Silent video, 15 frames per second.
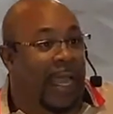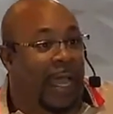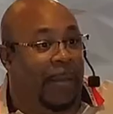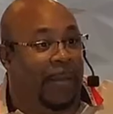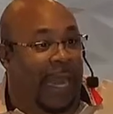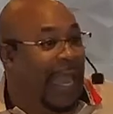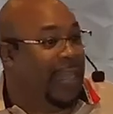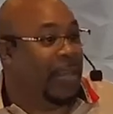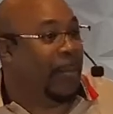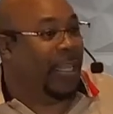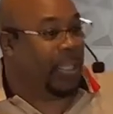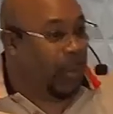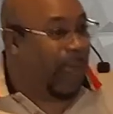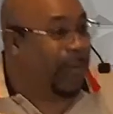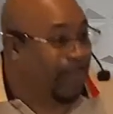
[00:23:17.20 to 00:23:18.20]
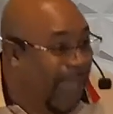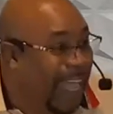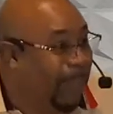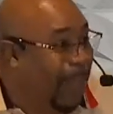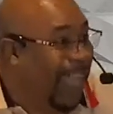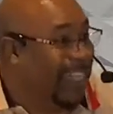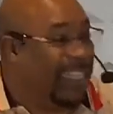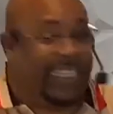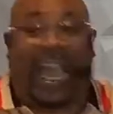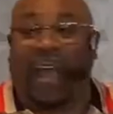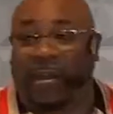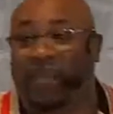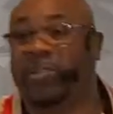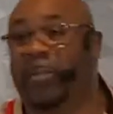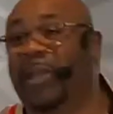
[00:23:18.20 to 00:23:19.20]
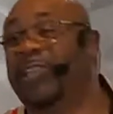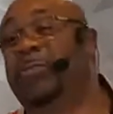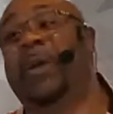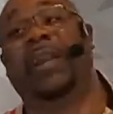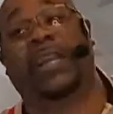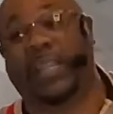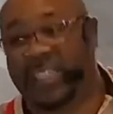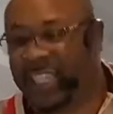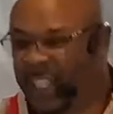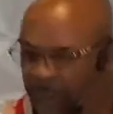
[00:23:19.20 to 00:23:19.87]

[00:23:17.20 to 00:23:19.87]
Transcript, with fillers: and I ain't talking about sweating by, by shout. I'm talking about sweating because it's